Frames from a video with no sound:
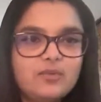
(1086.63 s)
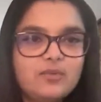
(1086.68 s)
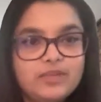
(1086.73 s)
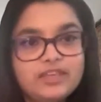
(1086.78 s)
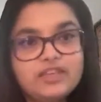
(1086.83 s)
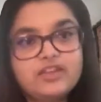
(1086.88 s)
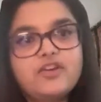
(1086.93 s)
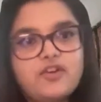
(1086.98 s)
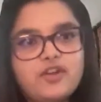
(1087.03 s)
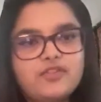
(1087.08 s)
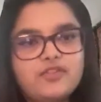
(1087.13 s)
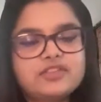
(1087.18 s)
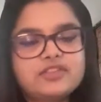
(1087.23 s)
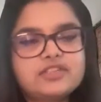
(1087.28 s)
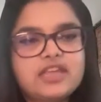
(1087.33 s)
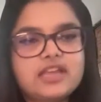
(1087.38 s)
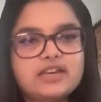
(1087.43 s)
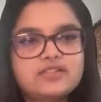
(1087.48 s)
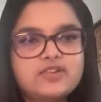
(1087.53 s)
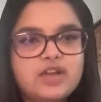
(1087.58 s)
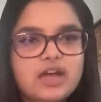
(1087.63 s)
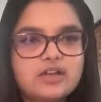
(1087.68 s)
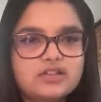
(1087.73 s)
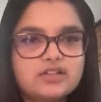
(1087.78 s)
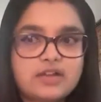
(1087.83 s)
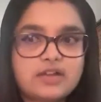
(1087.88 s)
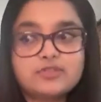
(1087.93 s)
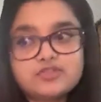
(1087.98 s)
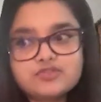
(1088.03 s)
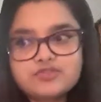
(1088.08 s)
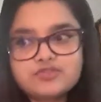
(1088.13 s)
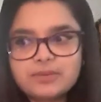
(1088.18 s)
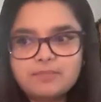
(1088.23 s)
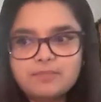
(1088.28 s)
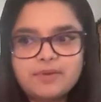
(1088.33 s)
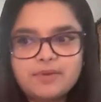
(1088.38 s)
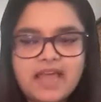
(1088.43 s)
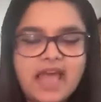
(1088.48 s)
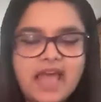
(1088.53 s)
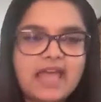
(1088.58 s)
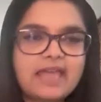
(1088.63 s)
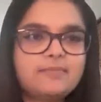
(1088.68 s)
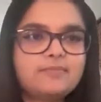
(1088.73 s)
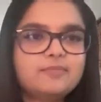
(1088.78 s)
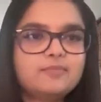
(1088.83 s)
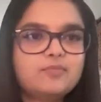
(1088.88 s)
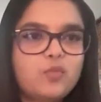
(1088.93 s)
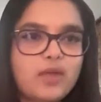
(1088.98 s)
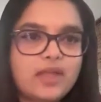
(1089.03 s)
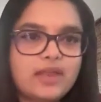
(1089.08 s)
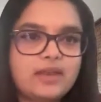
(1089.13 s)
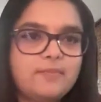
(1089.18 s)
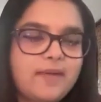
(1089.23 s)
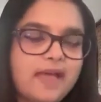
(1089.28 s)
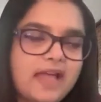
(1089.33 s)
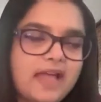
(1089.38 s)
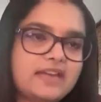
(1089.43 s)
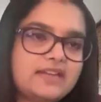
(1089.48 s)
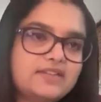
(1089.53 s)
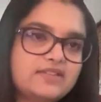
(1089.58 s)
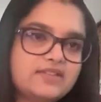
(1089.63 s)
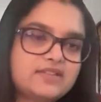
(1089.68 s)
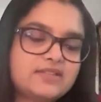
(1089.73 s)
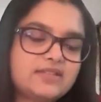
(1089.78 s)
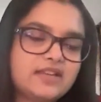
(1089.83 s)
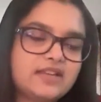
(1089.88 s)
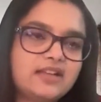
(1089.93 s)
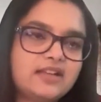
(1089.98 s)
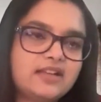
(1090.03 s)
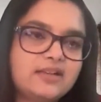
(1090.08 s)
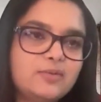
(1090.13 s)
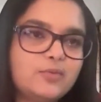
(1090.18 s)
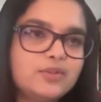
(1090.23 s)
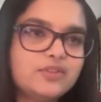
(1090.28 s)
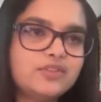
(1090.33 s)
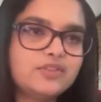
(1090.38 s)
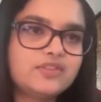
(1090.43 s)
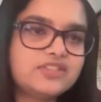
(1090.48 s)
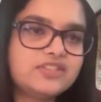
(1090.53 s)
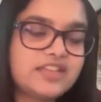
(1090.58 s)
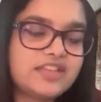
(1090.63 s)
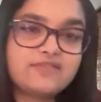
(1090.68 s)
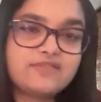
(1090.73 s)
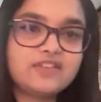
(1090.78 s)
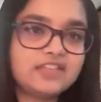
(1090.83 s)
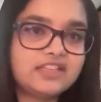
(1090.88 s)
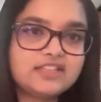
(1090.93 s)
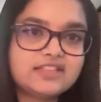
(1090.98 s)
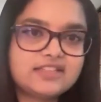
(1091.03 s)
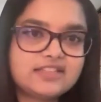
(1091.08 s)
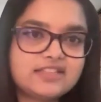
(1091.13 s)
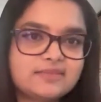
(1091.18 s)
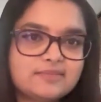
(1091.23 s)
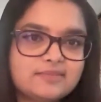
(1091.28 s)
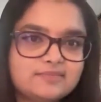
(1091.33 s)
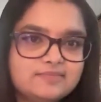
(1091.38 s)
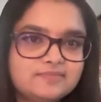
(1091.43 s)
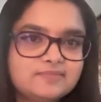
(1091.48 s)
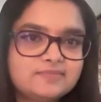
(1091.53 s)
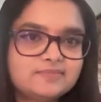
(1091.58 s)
weaker on the downstream, but I'm well balanced with dev leads.